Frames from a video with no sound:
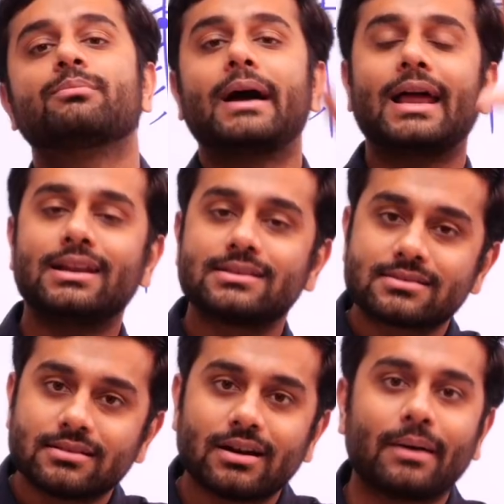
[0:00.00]
balance
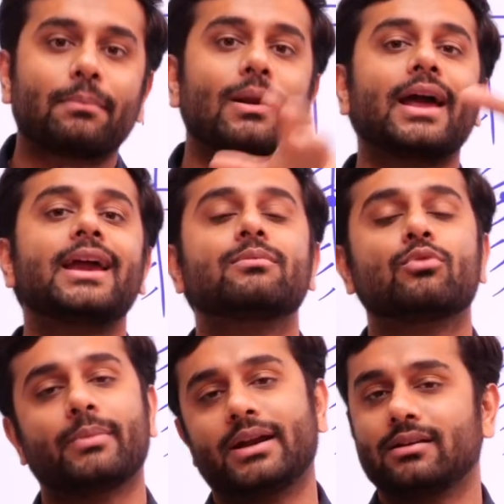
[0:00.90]
the applied
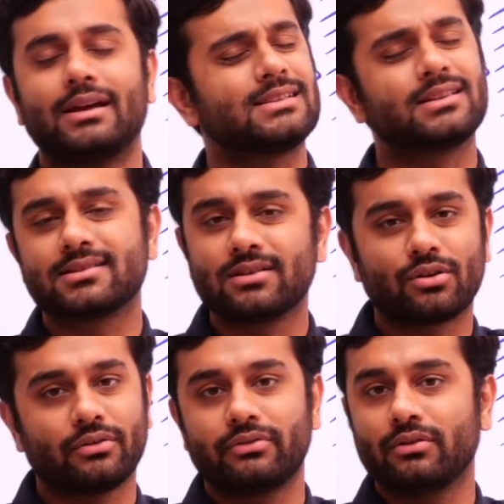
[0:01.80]
moment as a result
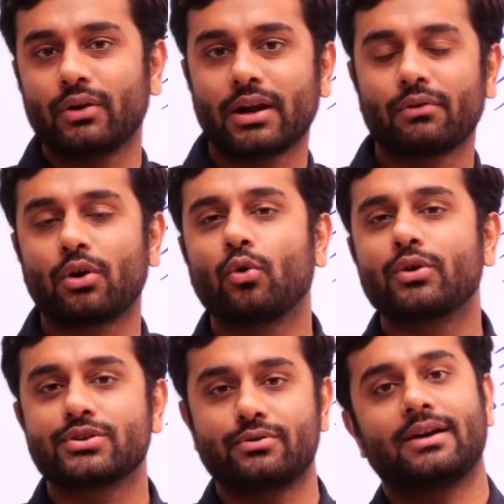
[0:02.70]
of whatever
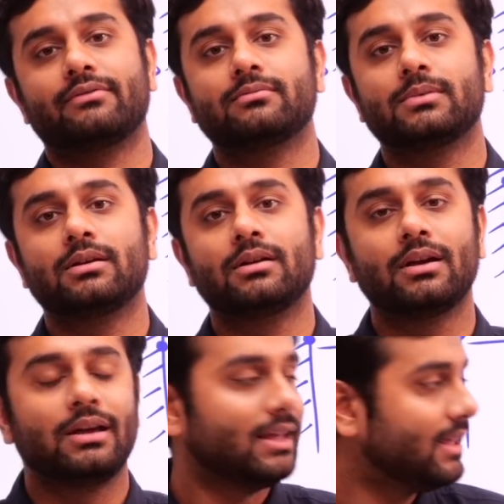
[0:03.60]
loads you have.
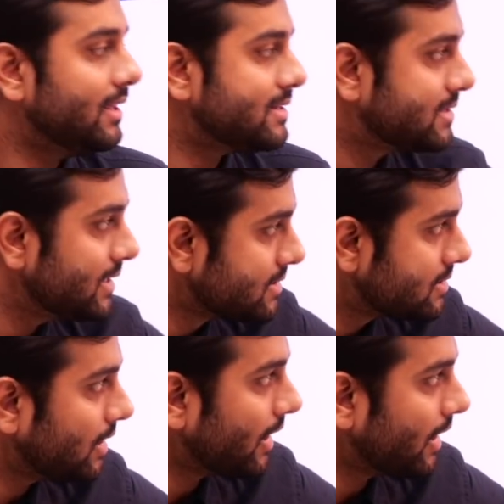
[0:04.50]
Is this the